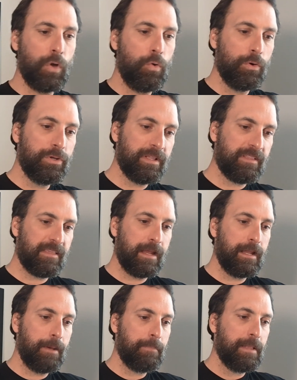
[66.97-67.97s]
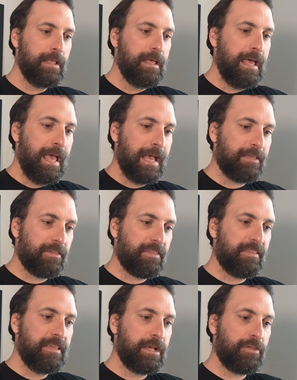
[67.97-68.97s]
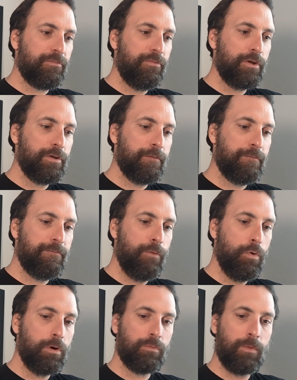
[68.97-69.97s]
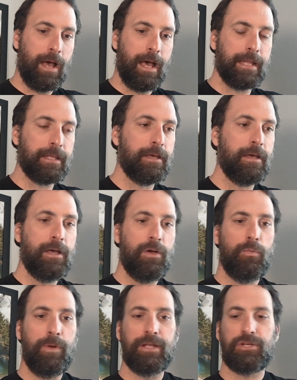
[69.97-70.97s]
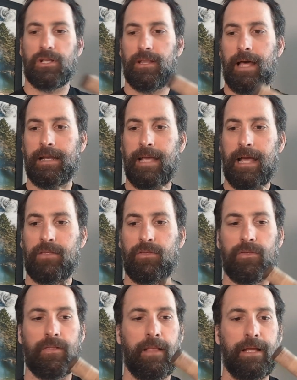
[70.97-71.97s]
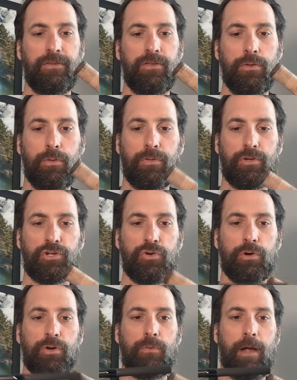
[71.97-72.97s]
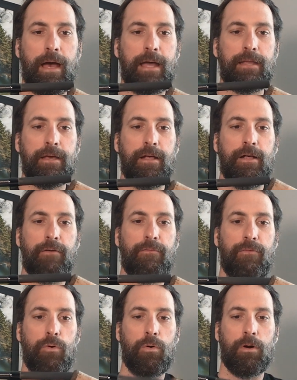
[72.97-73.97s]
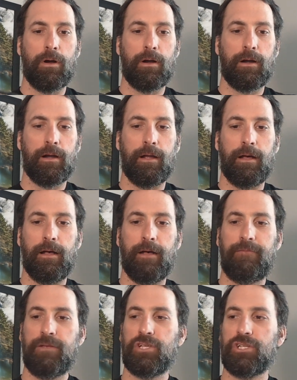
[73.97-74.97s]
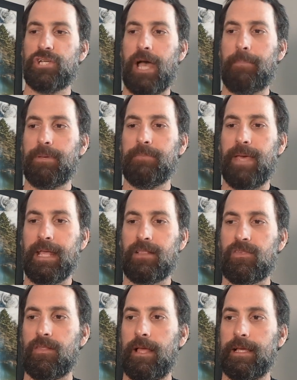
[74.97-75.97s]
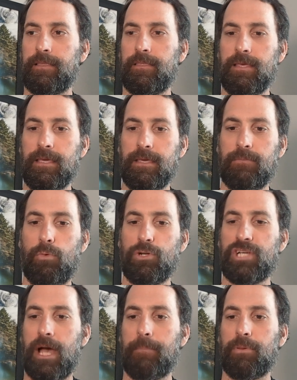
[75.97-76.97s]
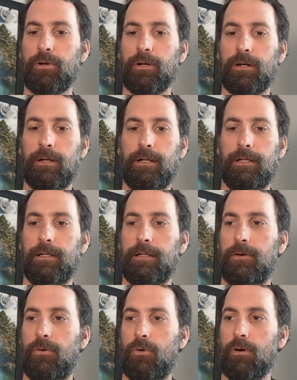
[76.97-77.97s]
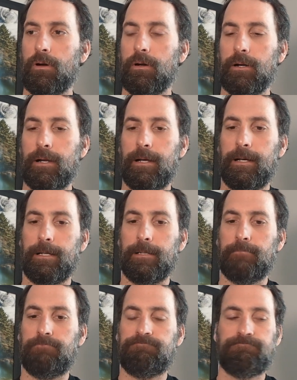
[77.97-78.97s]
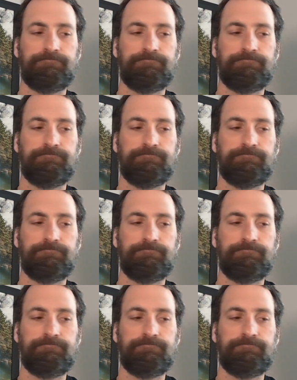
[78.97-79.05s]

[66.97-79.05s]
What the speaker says: or you can set it up as a 6'4" rod, which a lot of guys like to use the shorter rod for fishing chopping baits like the wood chopper or